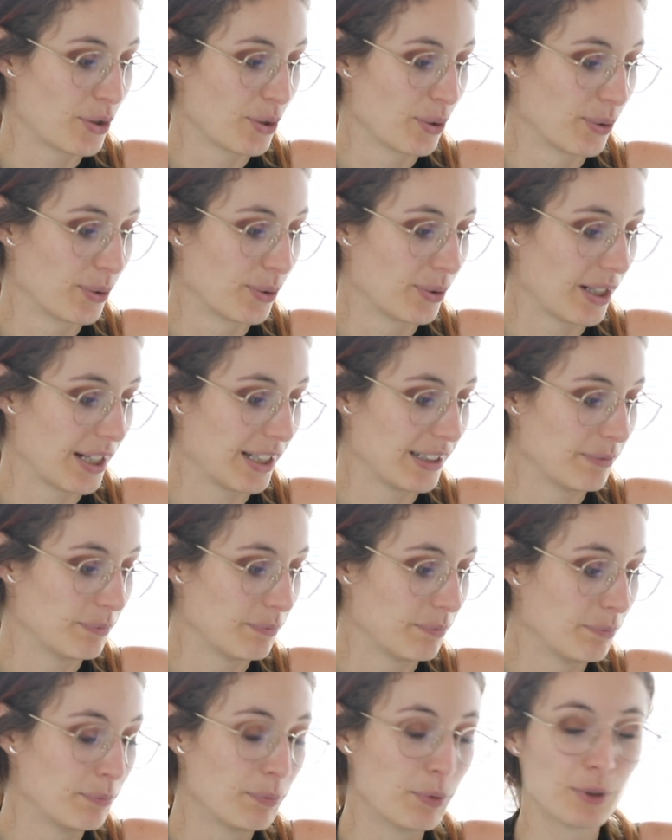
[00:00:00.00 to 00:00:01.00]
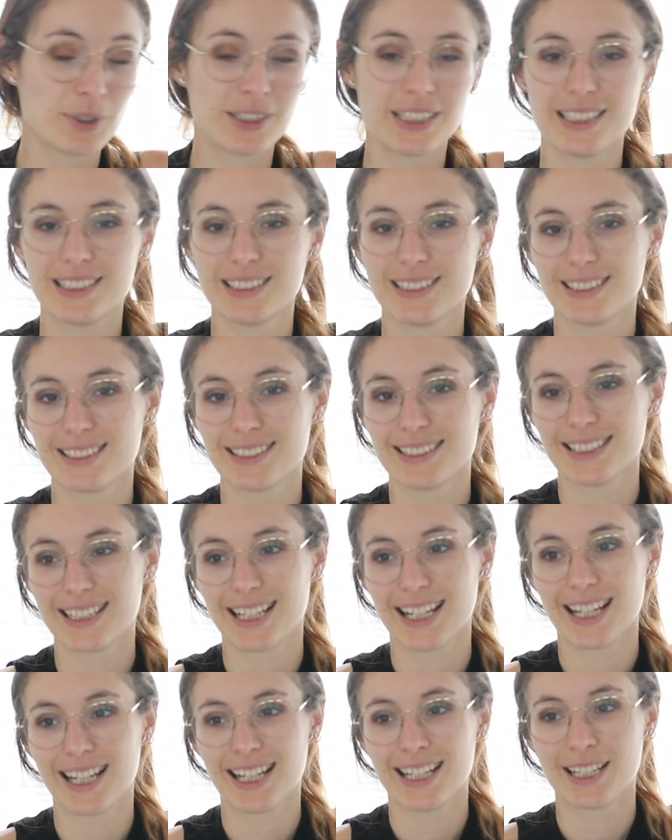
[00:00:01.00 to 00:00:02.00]
to put
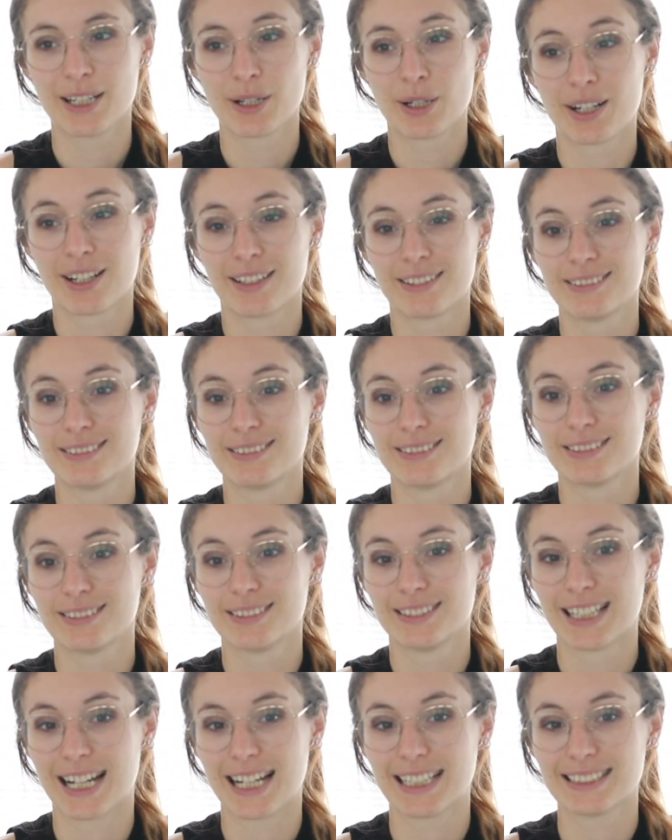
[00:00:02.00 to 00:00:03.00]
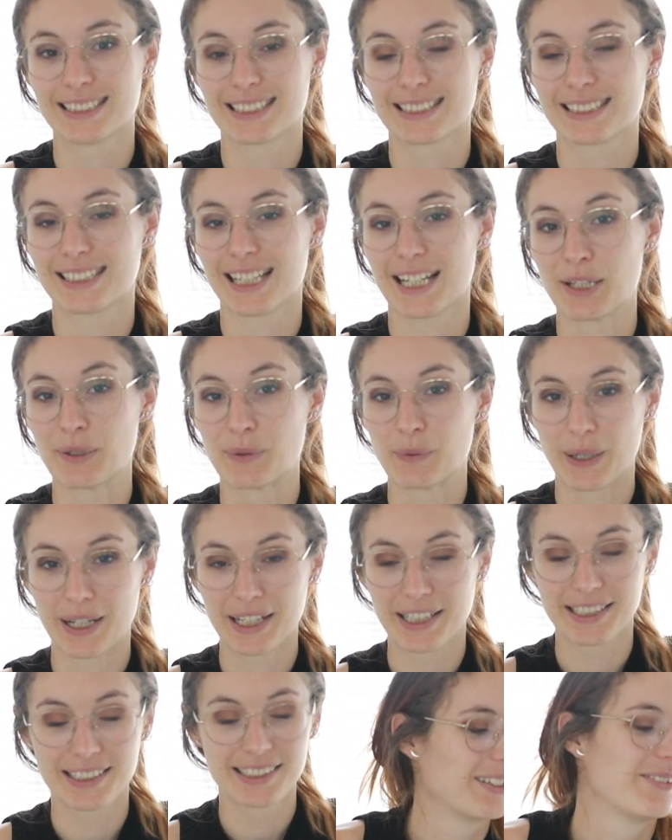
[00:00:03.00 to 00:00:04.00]
in a nice aesthetic
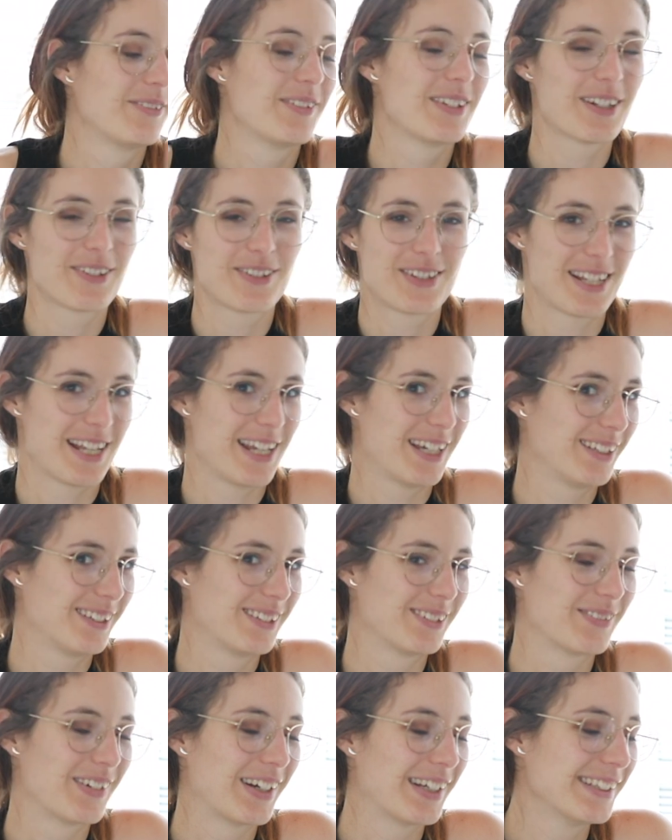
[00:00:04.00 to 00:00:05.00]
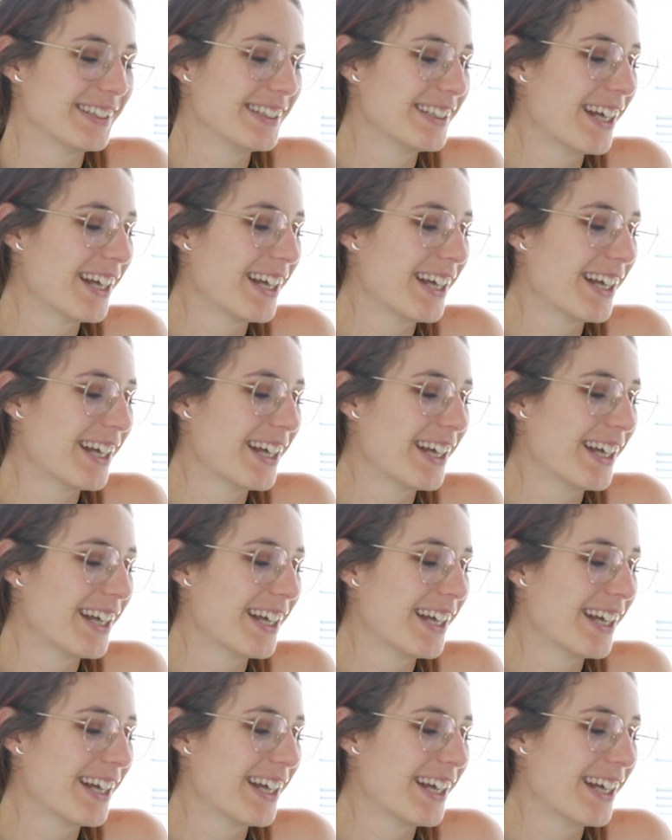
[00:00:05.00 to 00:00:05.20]
way without saying too much.